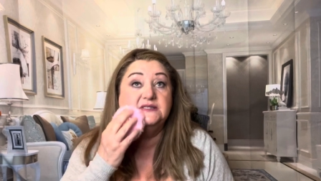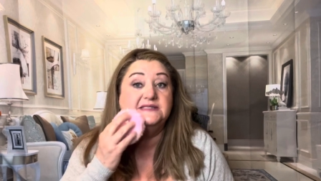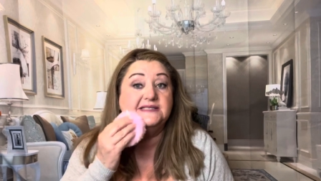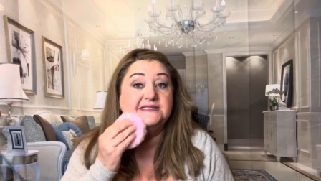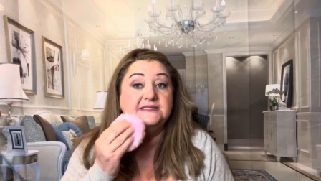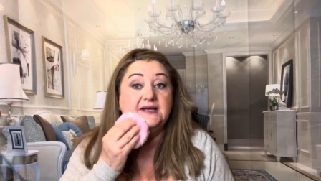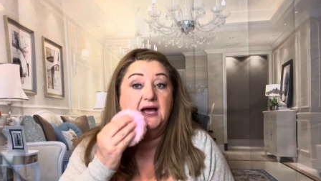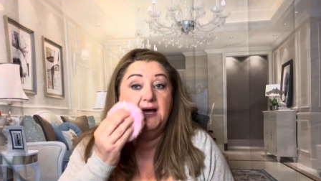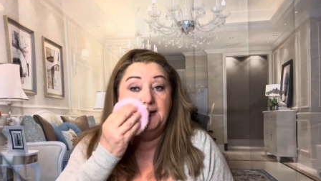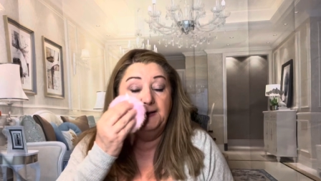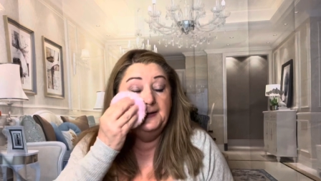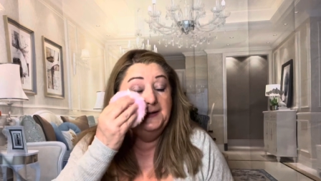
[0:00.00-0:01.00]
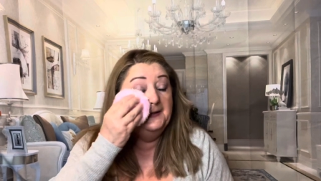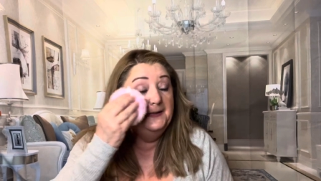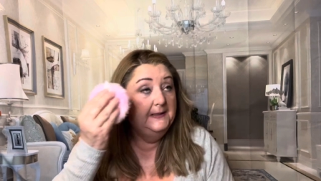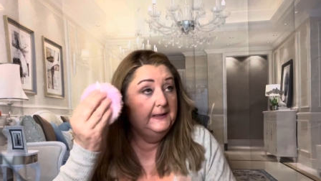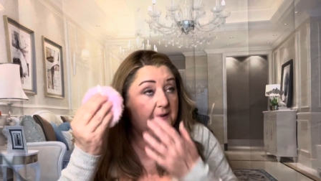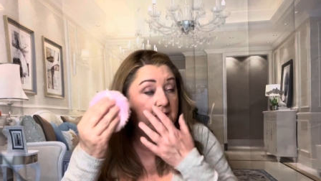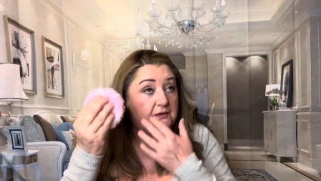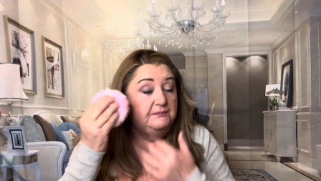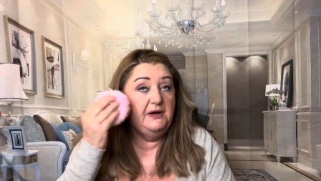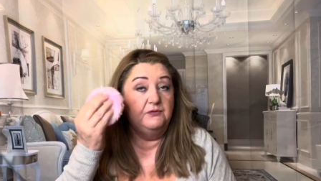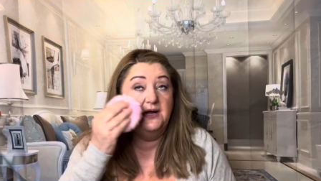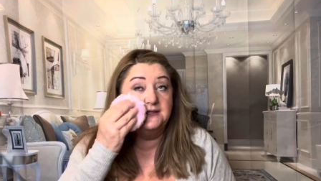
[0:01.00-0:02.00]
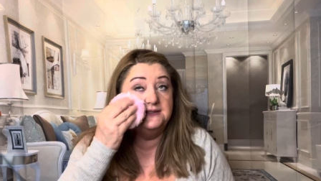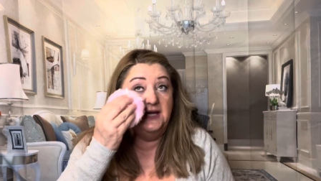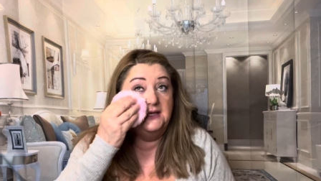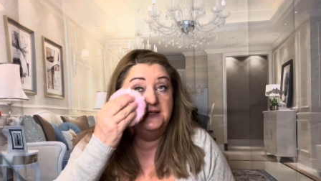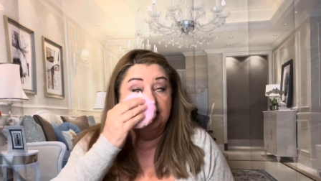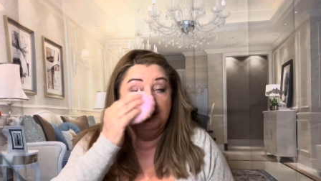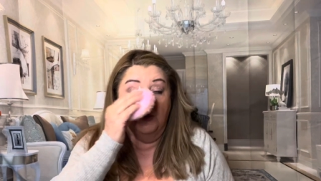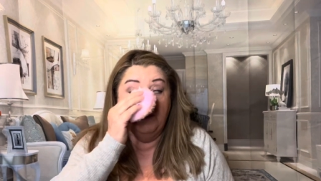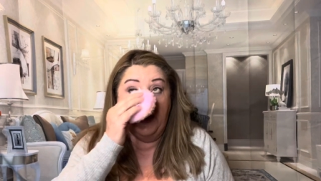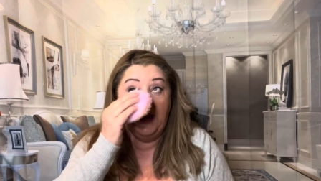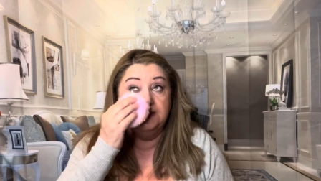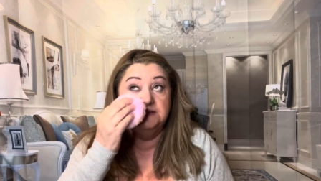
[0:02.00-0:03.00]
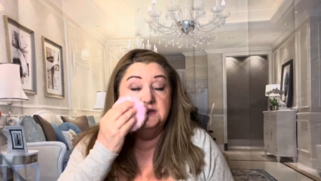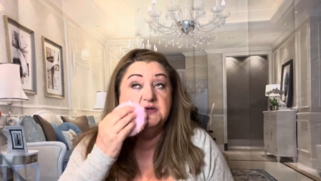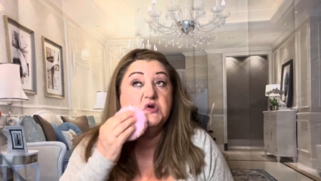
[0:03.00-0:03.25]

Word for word: this side, my right side, is more matte.